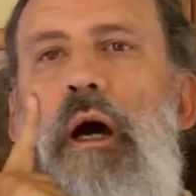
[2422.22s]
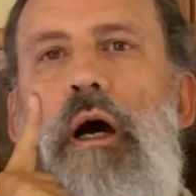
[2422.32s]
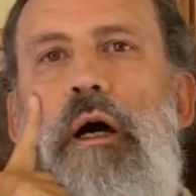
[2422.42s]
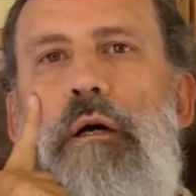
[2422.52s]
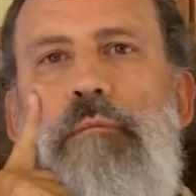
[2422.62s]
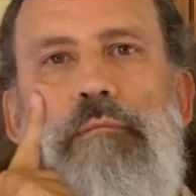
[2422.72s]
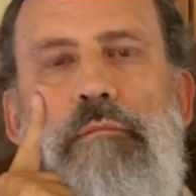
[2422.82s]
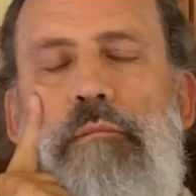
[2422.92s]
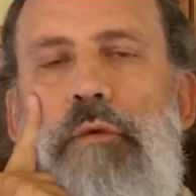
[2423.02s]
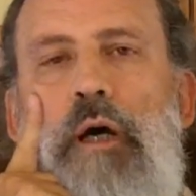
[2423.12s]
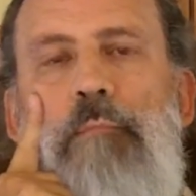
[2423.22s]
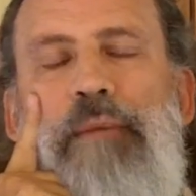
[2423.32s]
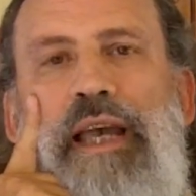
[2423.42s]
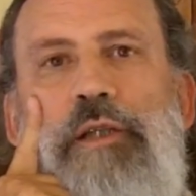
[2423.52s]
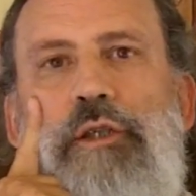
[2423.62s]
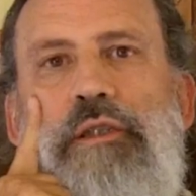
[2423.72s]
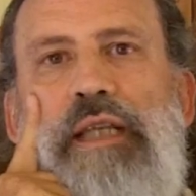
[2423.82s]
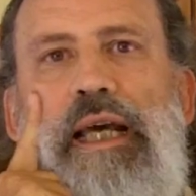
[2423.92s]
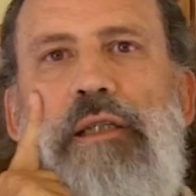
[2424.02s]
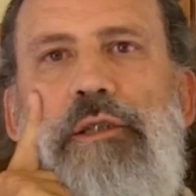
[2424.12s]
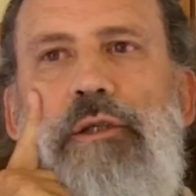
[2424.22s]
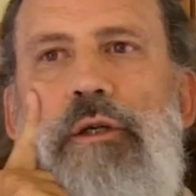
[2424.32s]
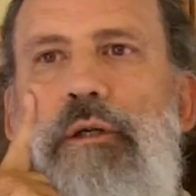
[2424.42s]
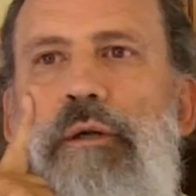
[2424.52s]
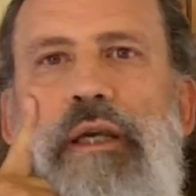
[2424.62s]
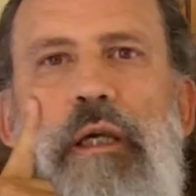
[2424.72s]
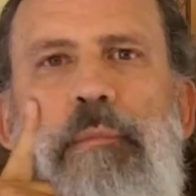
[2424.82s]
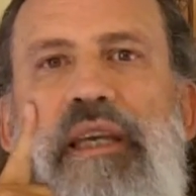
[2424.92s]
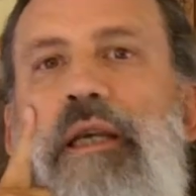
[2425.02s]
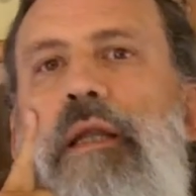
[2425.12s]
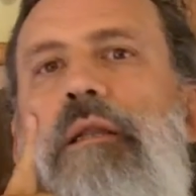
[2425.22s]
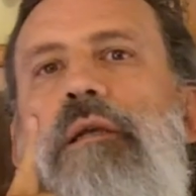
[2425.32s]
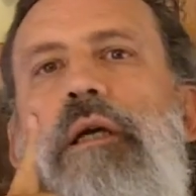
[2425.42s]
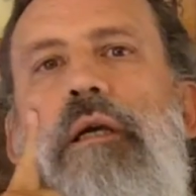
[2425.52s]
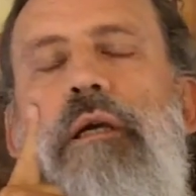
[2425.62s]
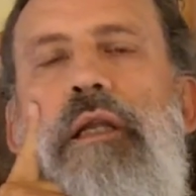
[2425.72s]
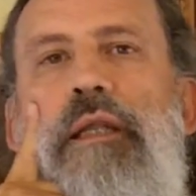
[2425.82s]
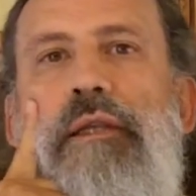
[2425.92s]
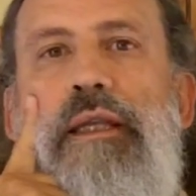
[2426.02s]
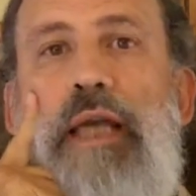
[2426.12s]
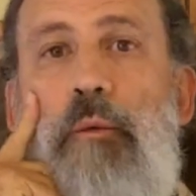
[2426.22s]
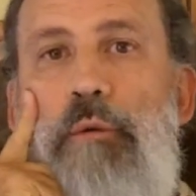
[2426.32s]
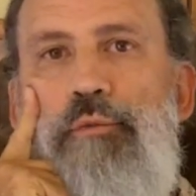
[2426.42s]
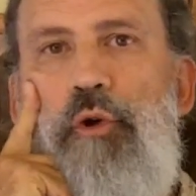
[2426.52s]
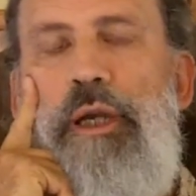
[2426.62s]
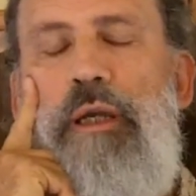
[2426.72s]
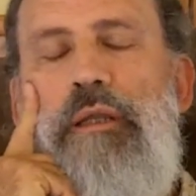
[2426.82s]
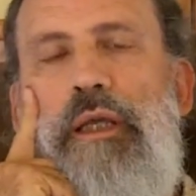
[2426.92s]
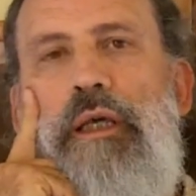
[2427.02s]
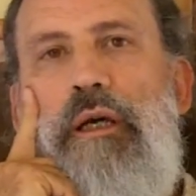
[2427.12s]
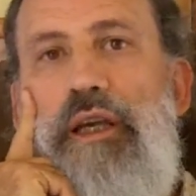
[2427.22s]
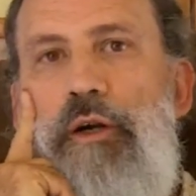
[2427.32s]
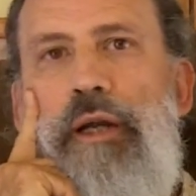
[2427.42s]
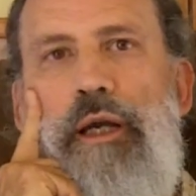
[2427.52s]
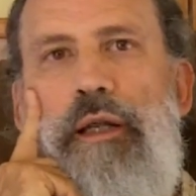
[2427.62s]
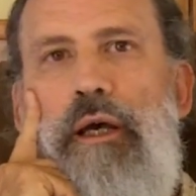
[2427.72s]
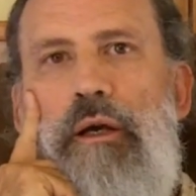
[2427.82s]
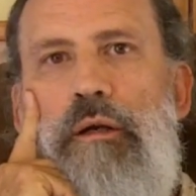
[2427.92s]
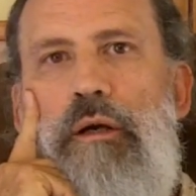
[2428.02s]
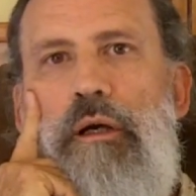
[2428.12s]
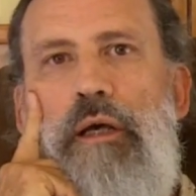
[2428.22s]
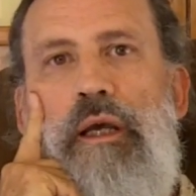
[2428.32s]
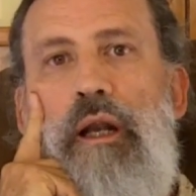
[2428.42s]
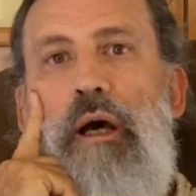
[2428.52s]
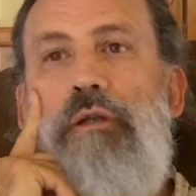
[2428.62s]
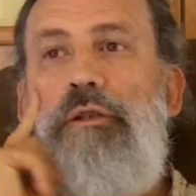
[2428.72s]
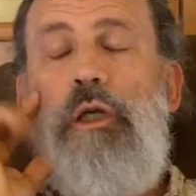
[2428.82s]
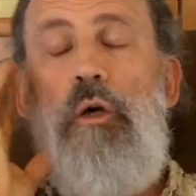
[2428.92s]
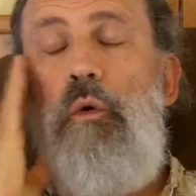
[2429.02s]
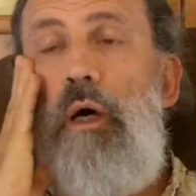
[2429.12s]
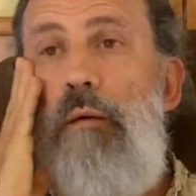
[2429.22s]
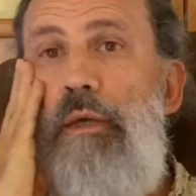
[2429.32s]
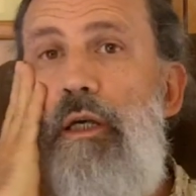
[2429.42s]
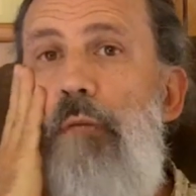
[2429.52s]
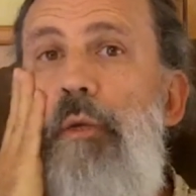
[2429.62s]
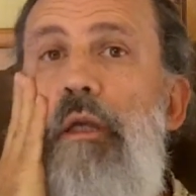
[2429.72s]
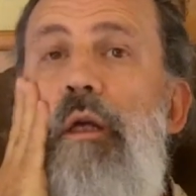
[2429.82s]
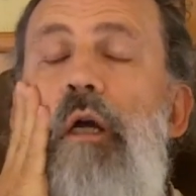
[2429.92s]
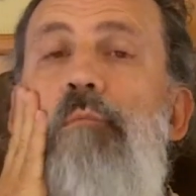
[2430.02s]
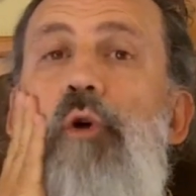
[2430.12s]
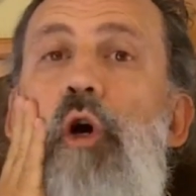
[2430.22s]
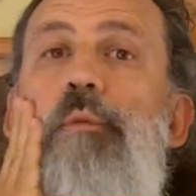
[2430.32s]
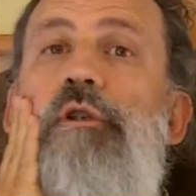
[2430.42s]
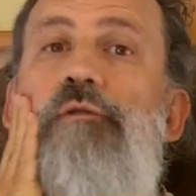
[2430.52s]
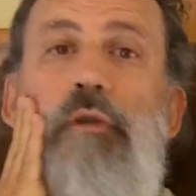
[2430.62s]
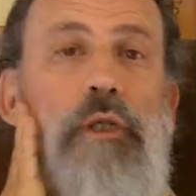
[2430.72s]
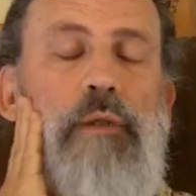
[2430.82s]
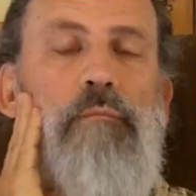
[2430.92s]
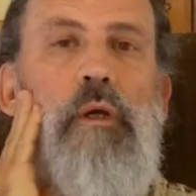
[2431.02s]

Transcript: uh, a major disaster, it could be anything, anything that would bring the uh, internet down. Uh, and also, uh, it could be done purposefully.